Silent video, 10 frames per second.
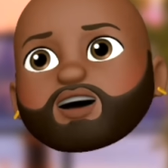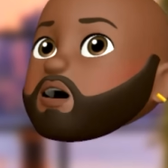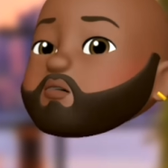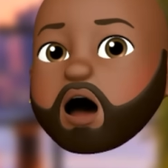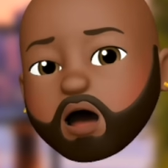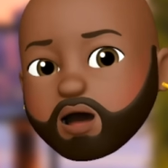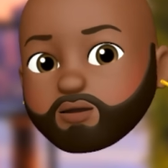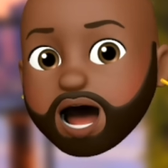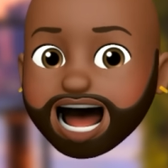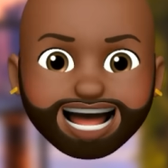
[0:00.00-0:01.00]
And
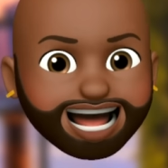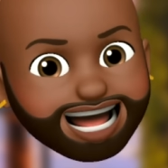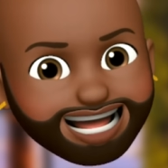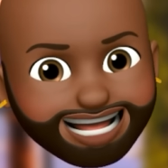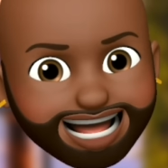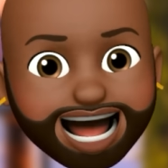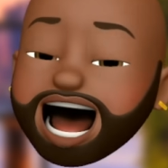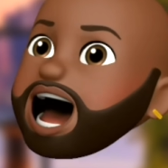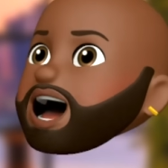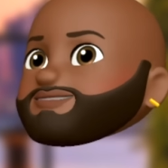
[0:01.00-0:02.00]
oh, hey
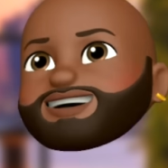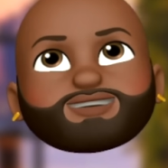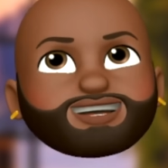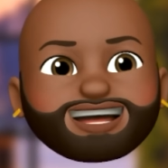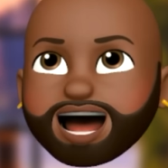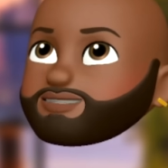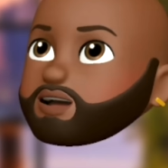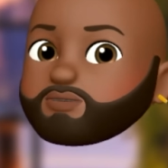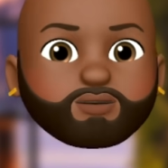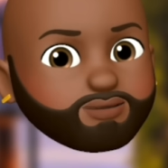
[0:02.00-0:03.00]
Kandi, how's everything
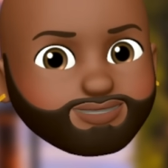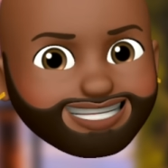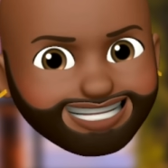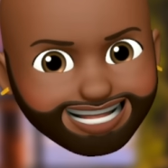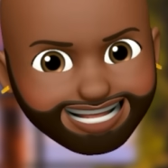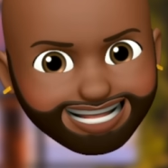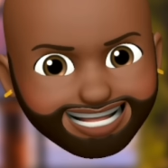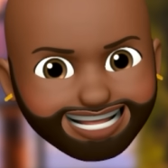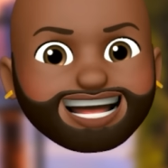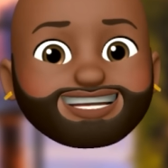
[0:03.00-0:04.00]
at the
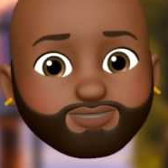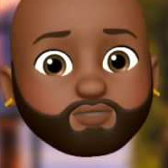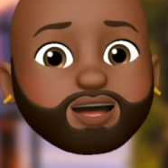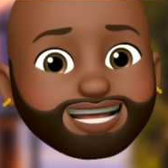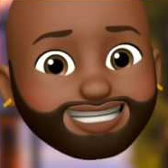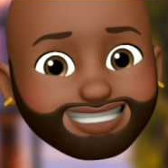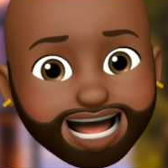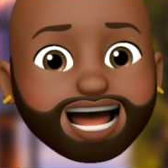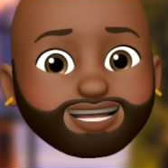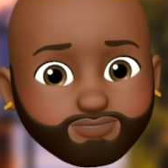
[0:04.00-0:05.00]
OLG? Is everybody
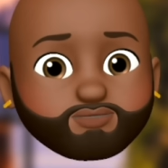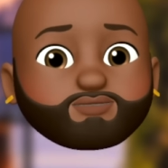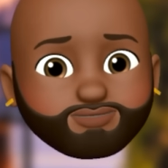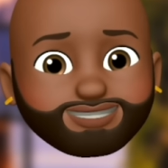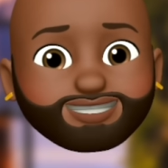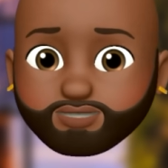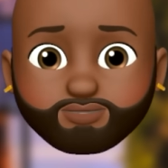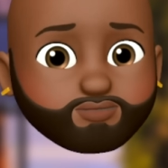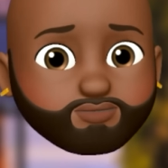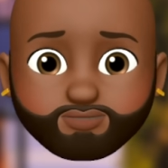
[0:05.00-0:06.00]
safe?
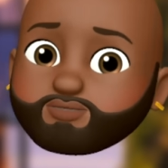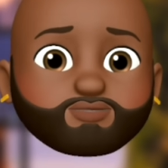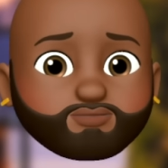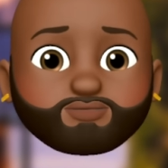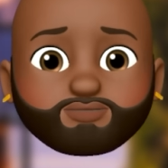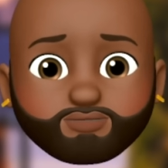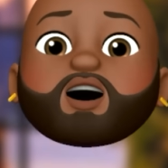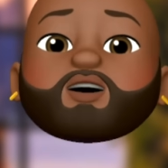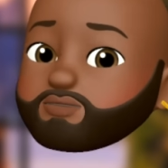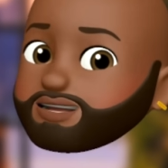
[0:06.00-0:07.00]
No, no shoot.
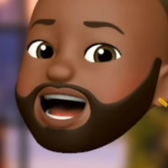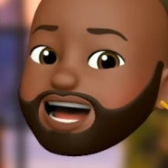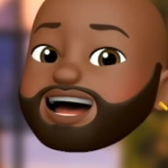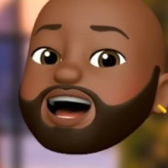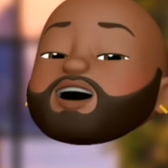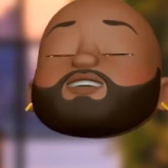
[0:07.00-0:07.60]
Okay,